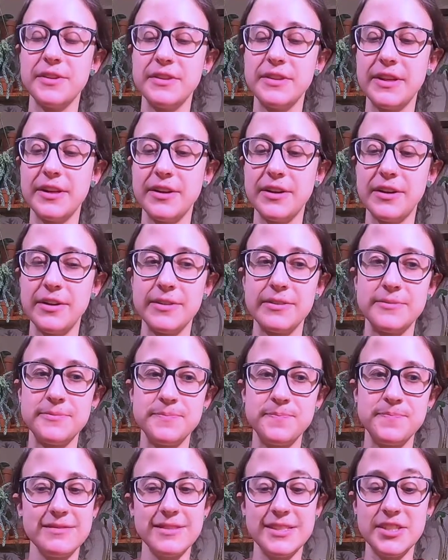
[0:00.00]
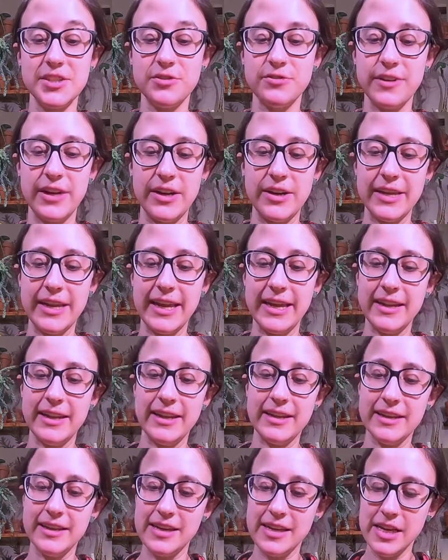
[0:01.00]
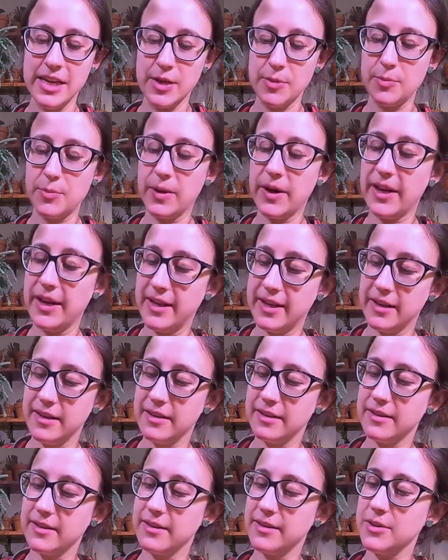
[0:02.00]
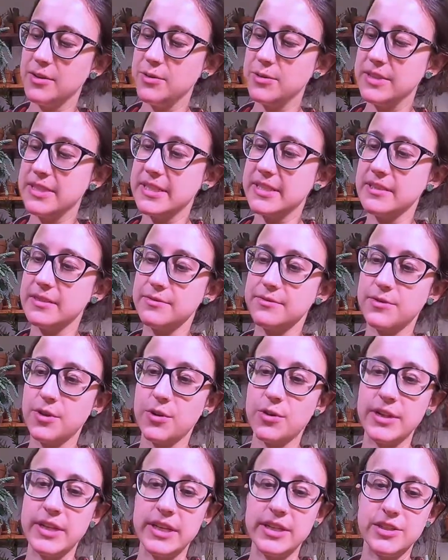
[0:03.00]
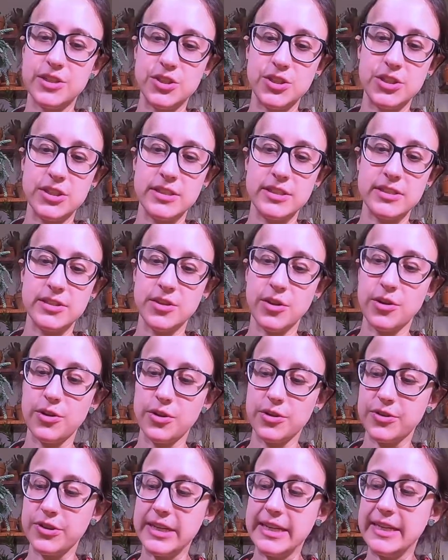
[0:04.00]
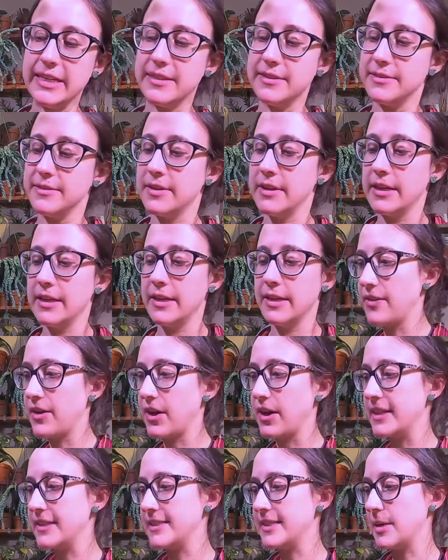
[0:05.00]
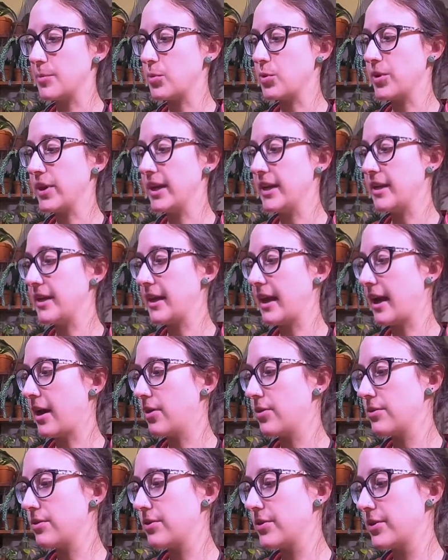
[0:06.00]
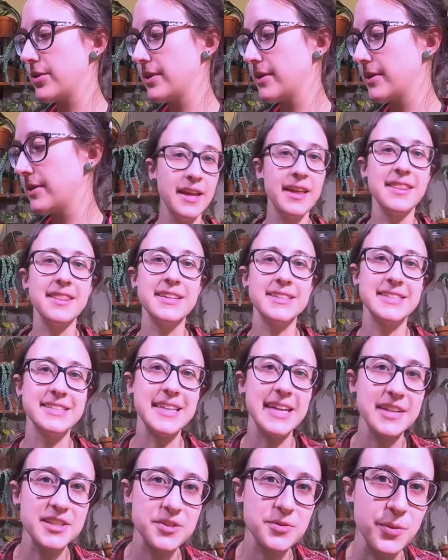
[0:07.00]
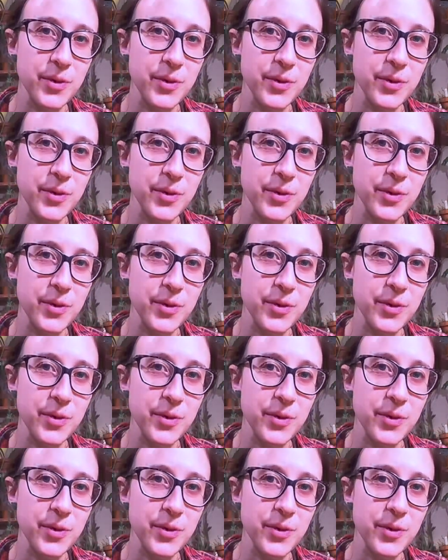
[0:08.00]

it that are still variegated, but the newest foliage is all green. I thought I'd separate it out. This next